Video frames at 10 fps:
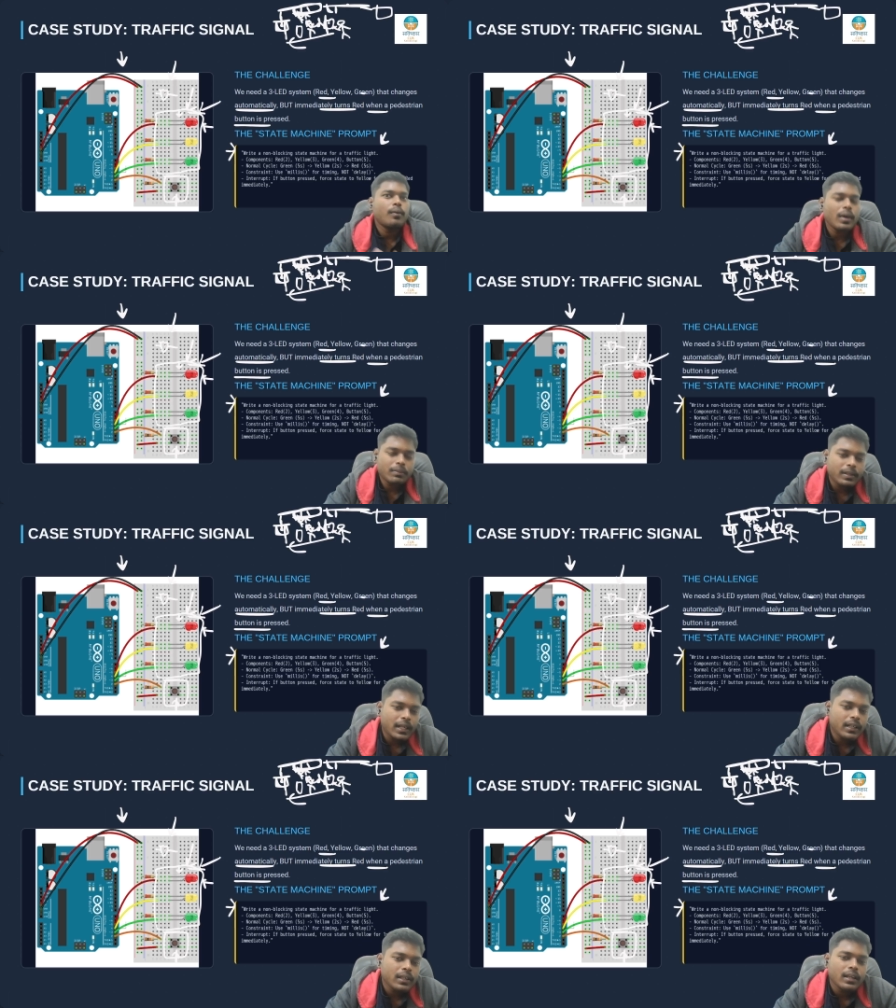For 1
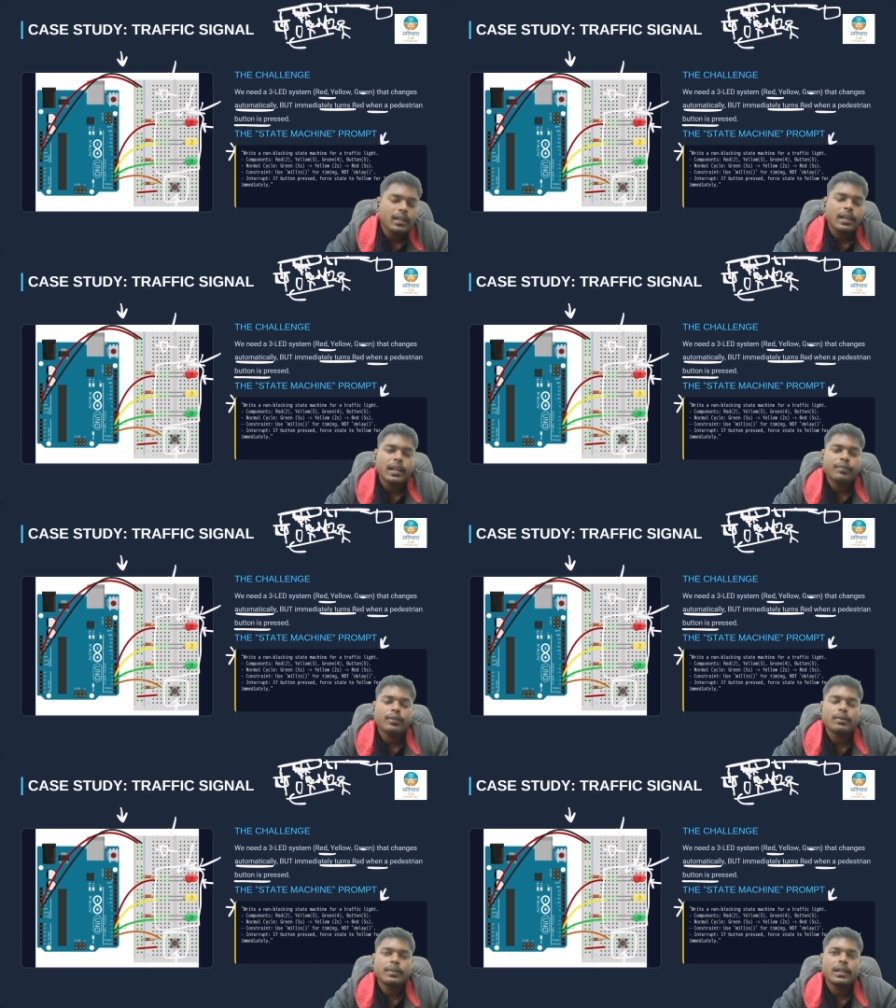minute
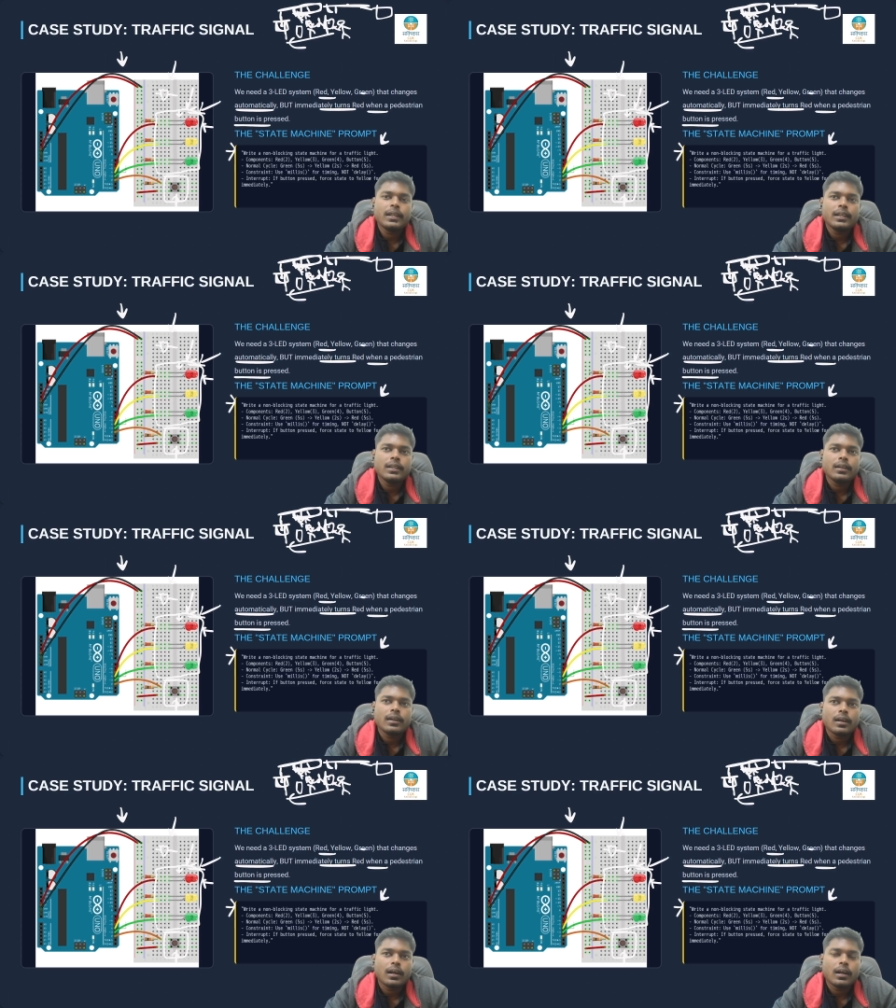it will
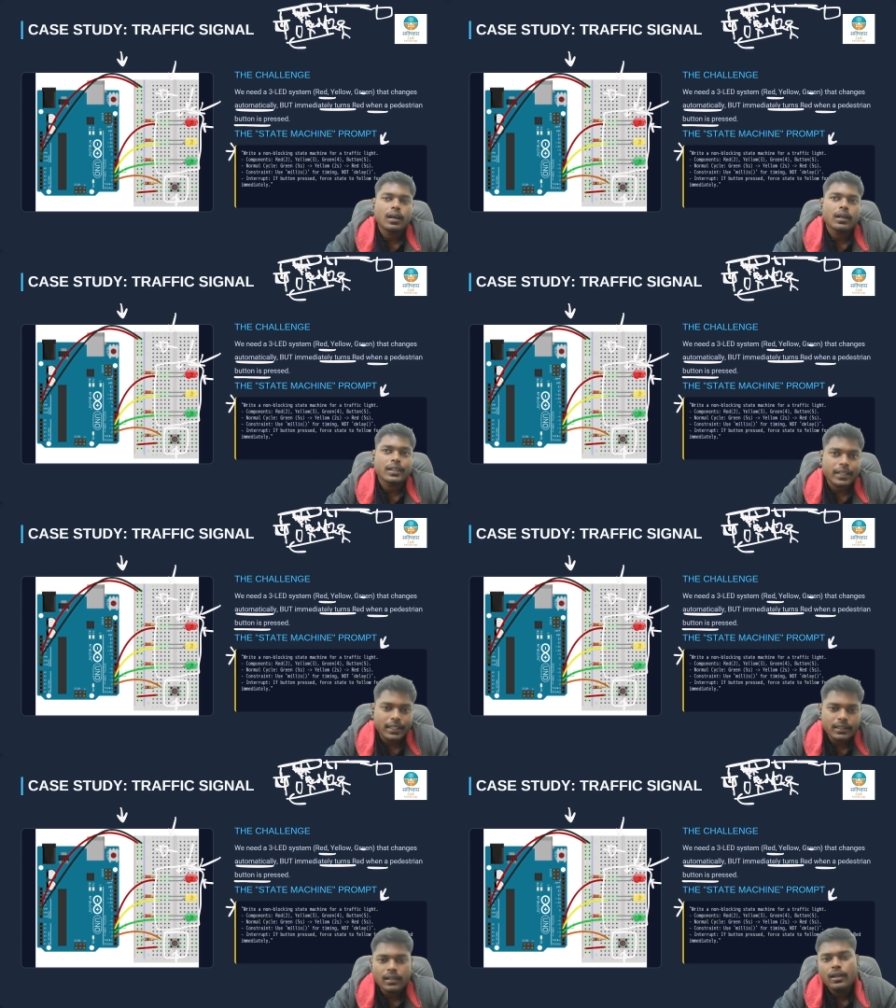be
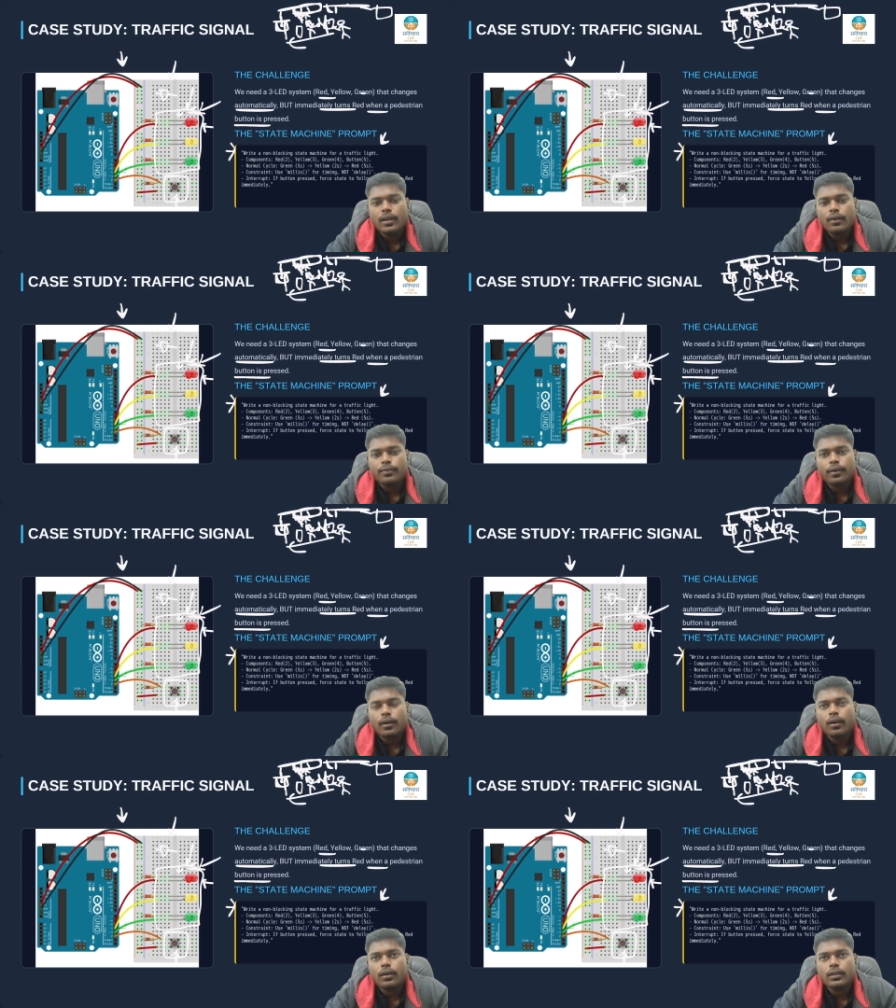green.
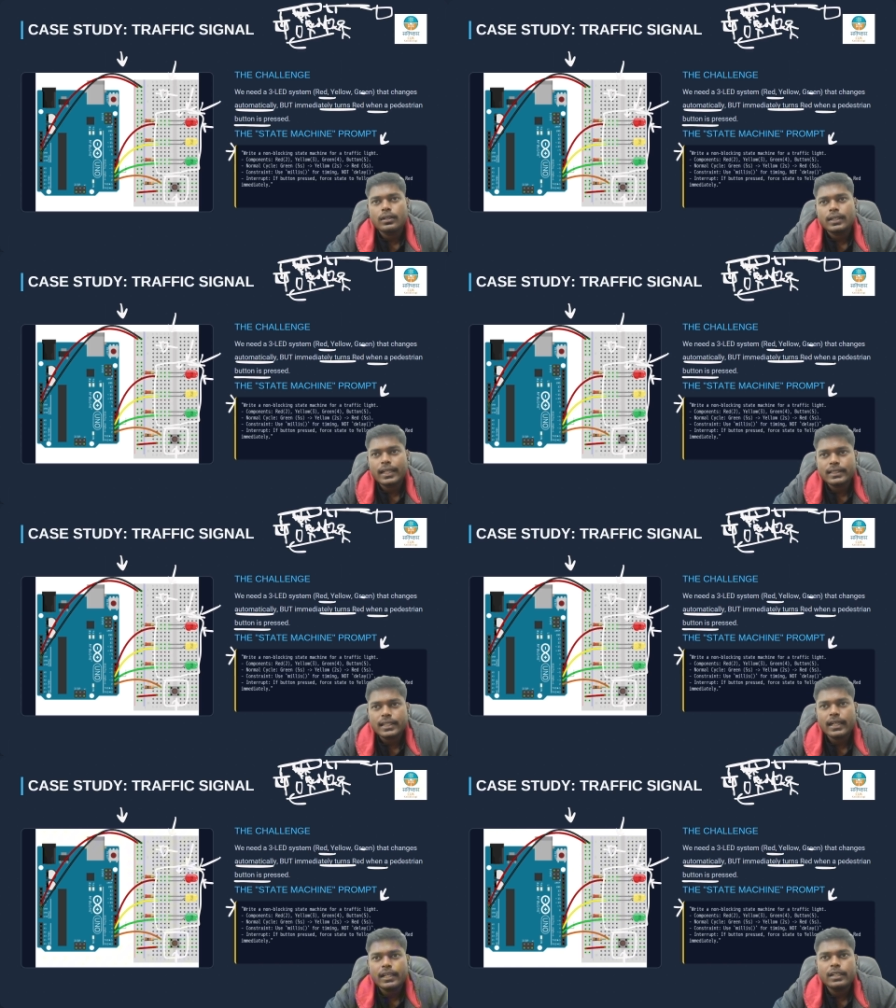For
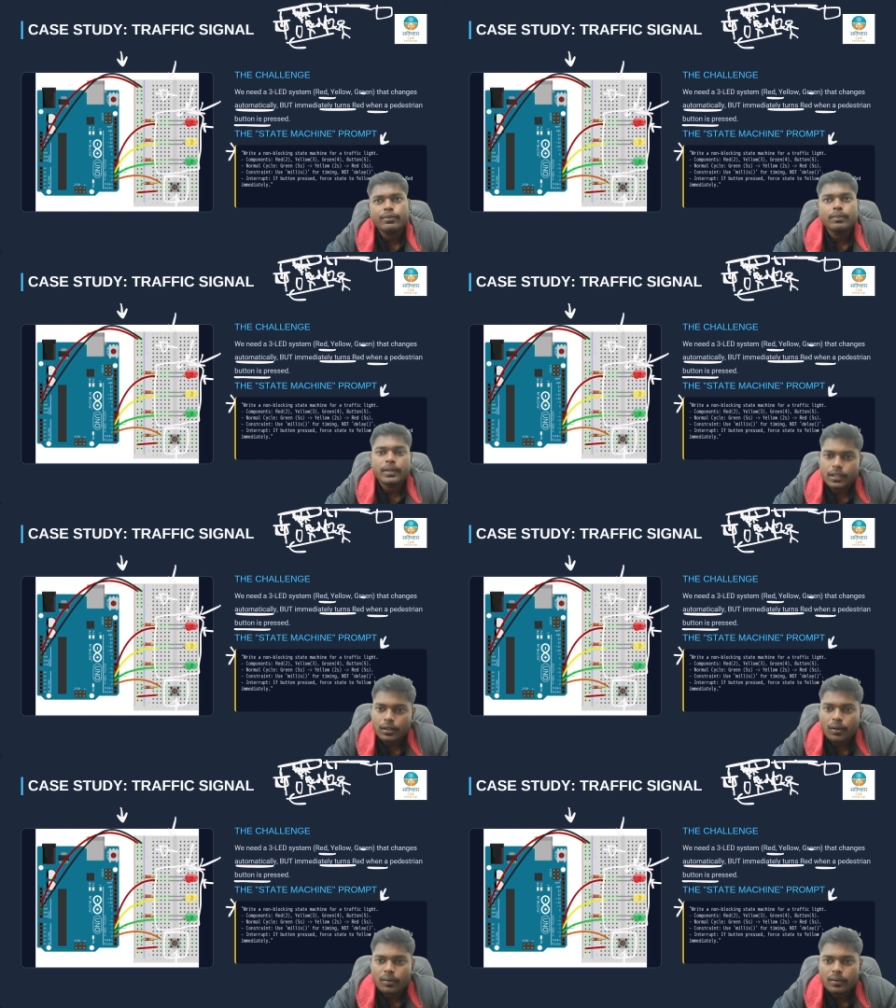10 seconds it will be
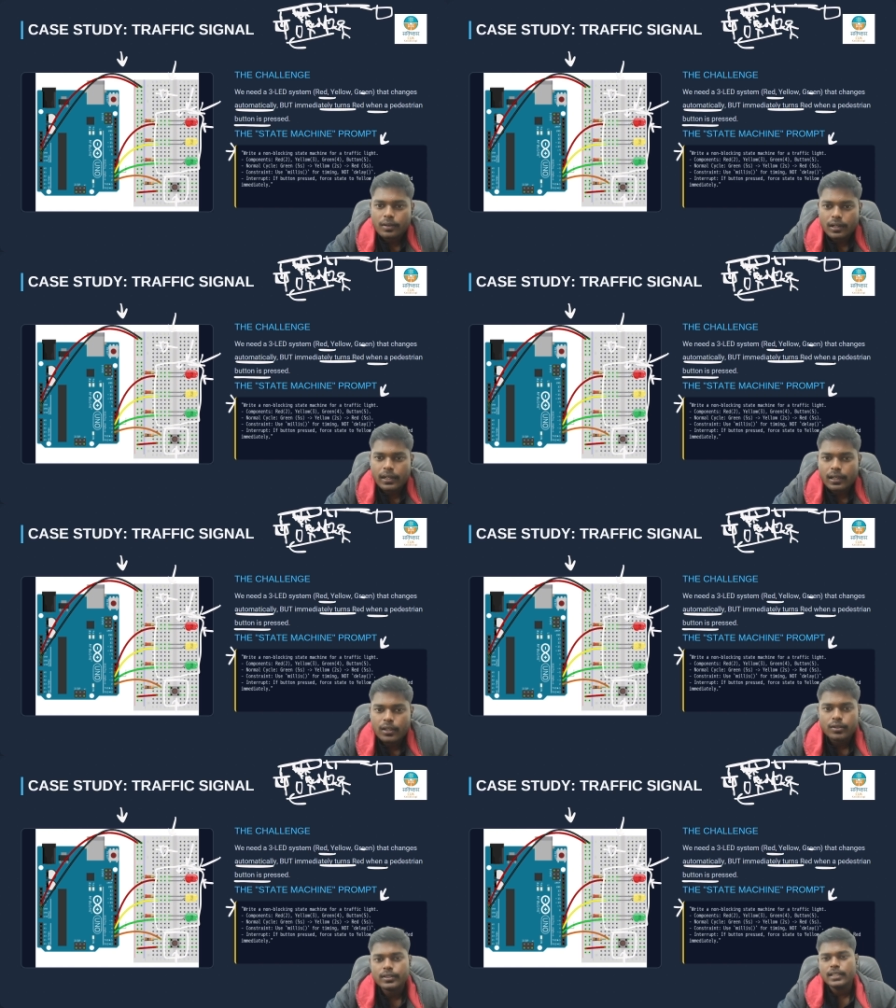yellow. Right.
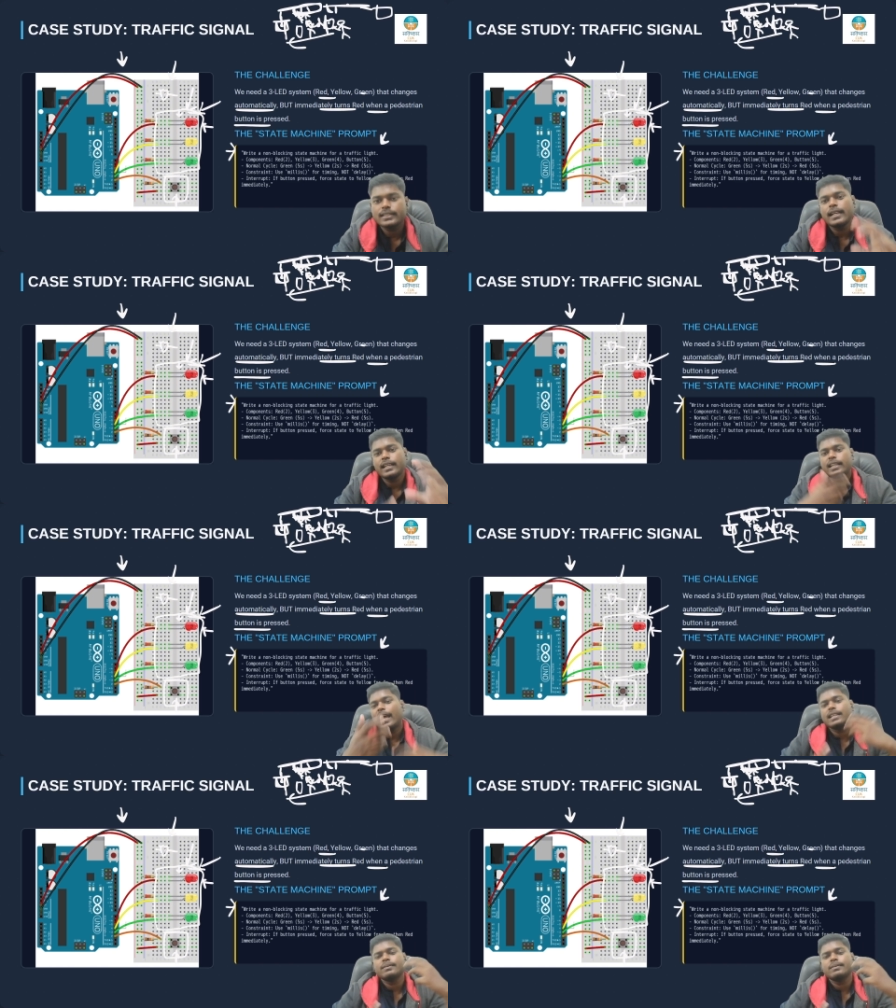So such that